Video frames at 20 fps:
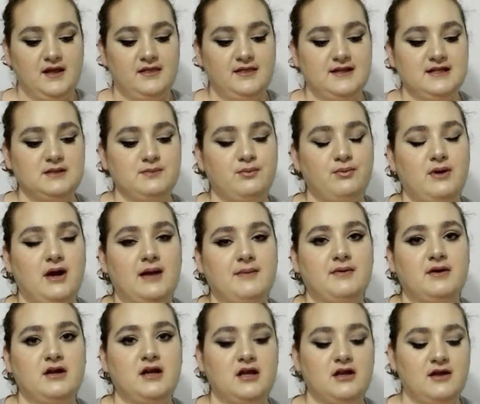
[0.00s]
This
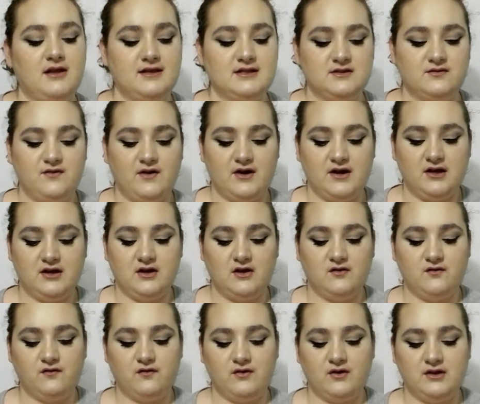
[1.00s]
primer is very good
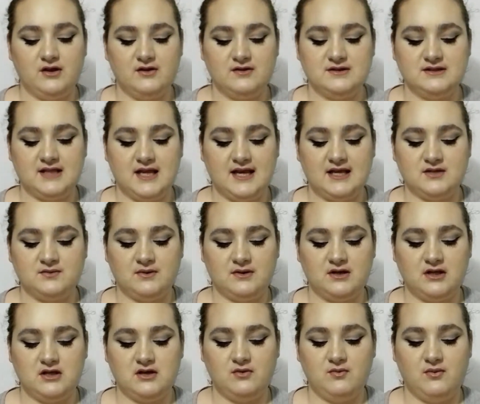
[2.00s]
for those days where
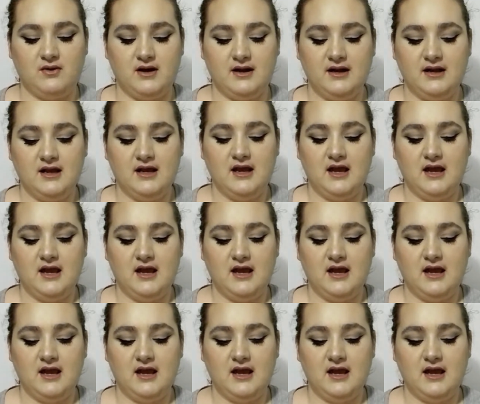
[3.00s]
you want